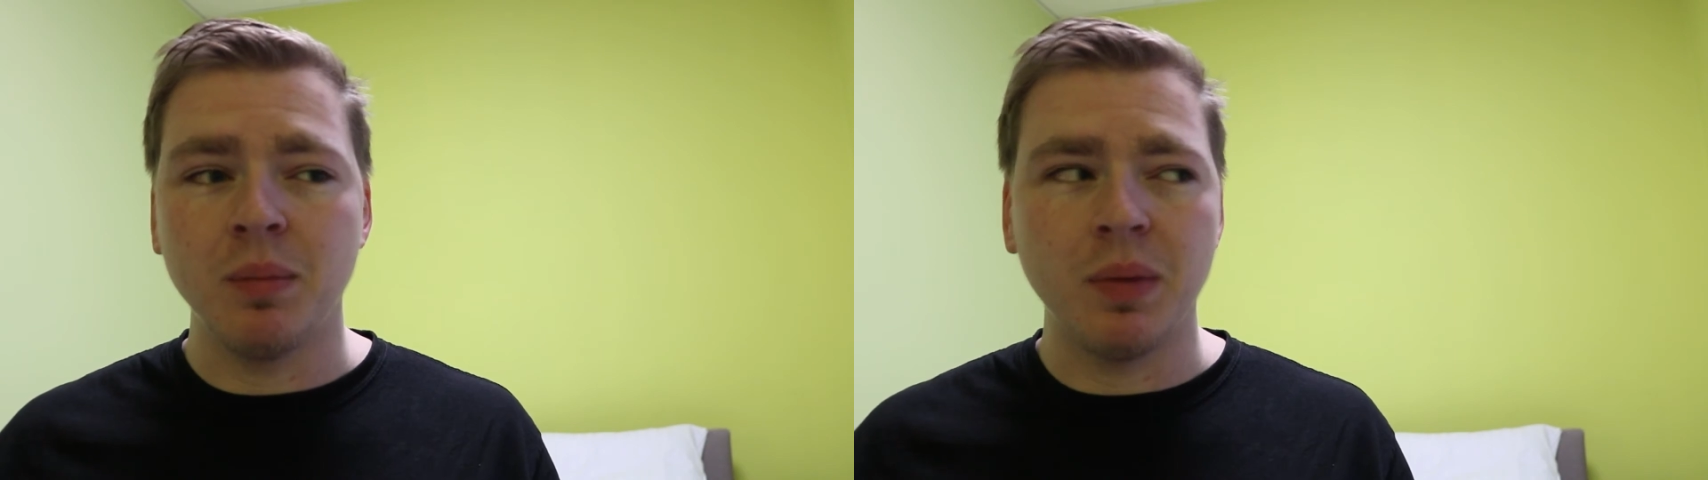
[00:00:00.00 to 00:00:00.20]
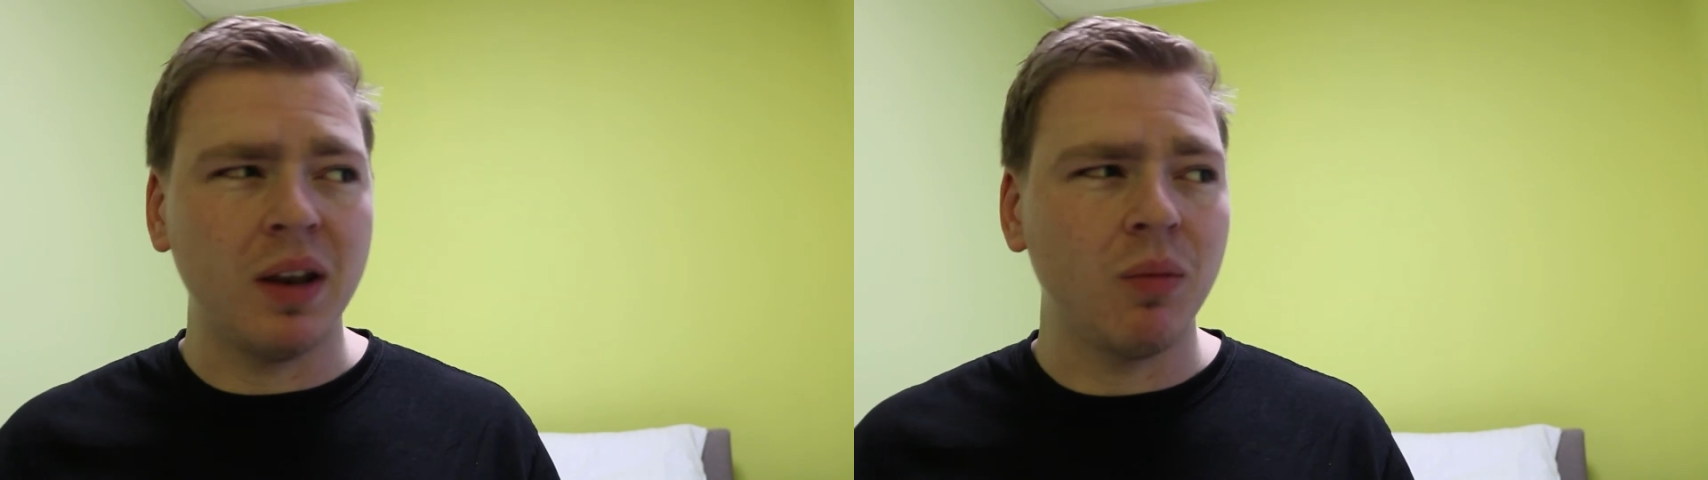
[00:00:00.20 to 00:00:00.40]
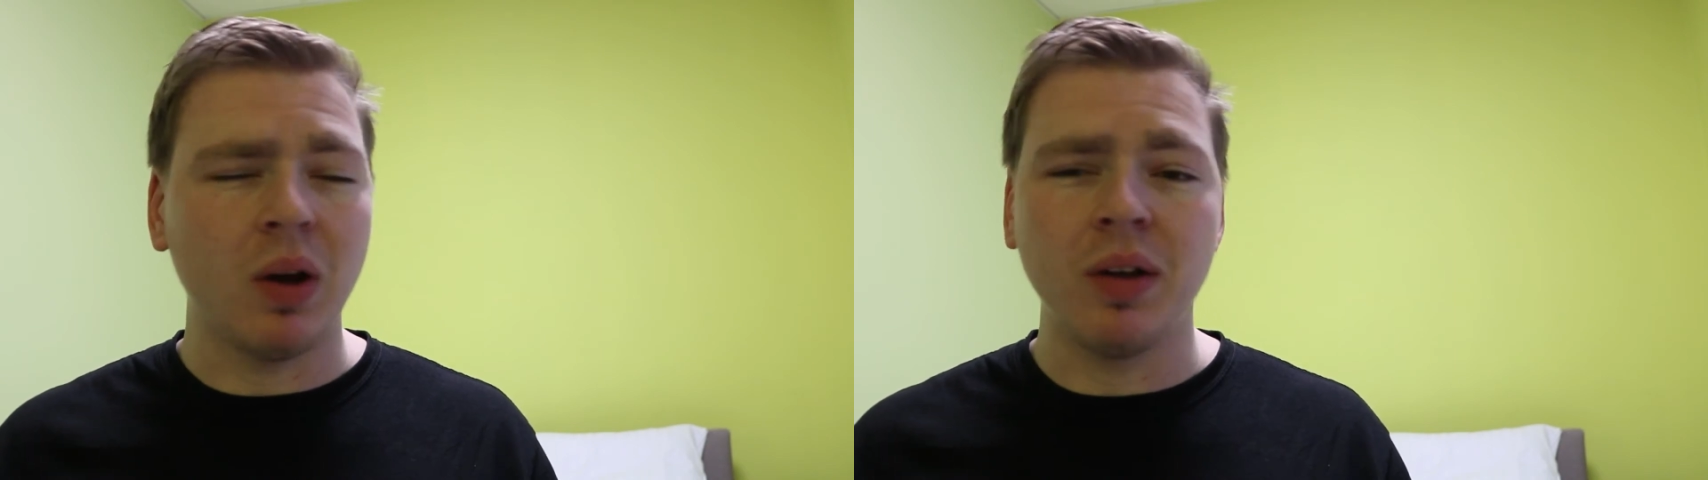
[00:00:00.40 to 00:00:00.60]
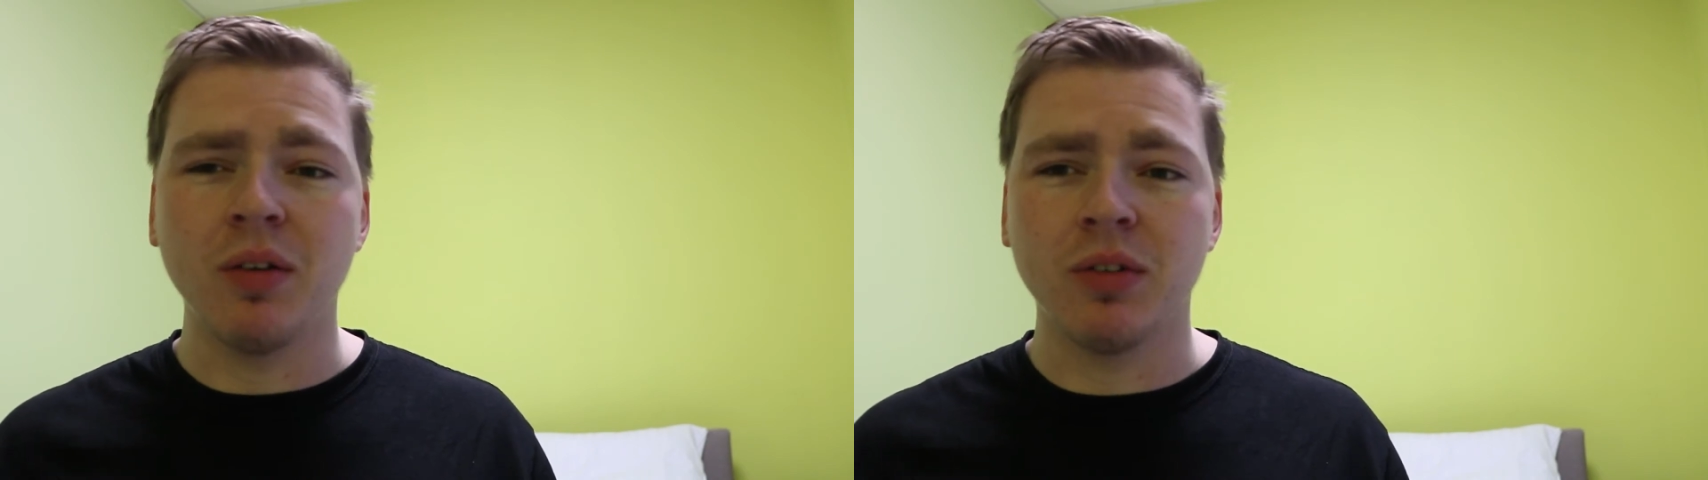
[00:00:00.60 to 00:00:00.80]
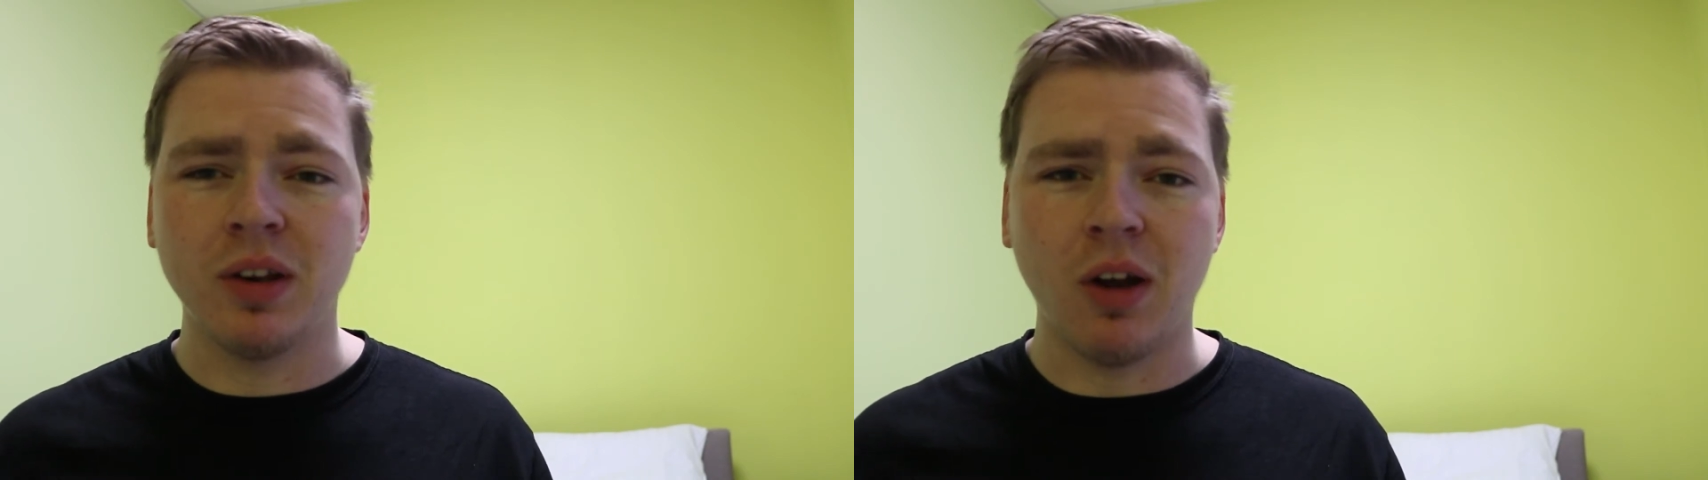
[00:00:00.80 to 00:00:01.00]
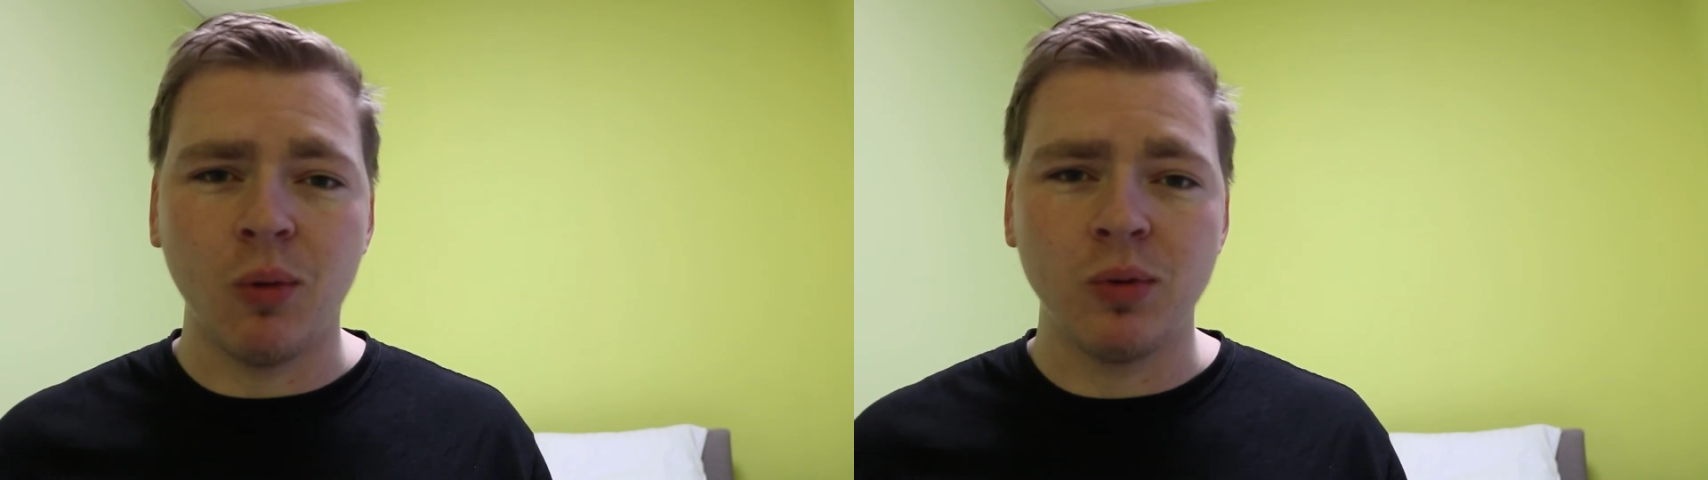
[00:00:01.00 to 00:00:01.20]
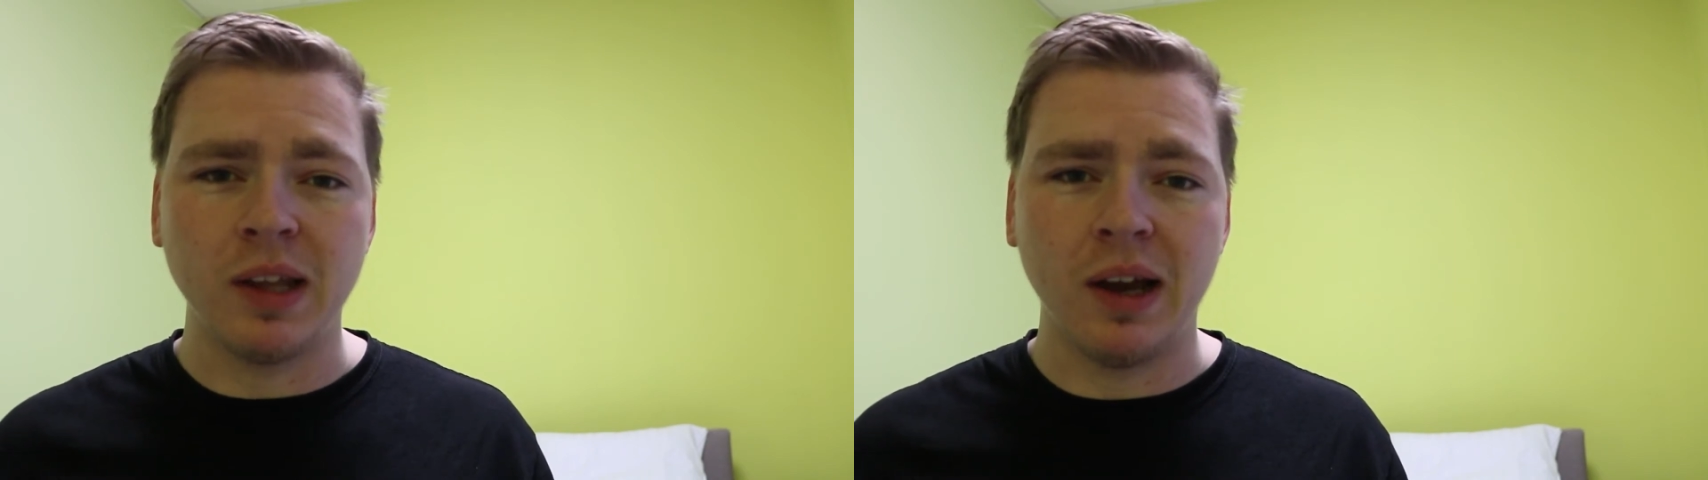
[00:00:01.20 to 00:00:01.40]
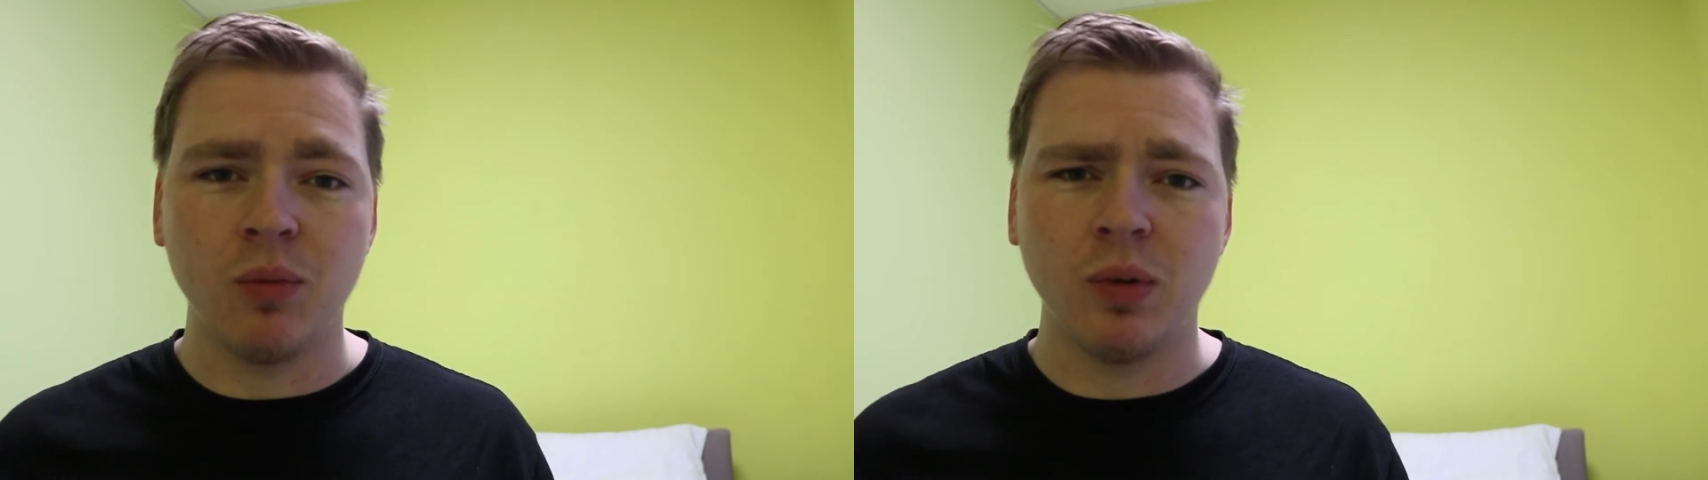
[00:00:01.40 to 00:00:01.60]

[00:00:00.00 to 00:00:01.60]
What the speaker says: but then when I was in Old Town,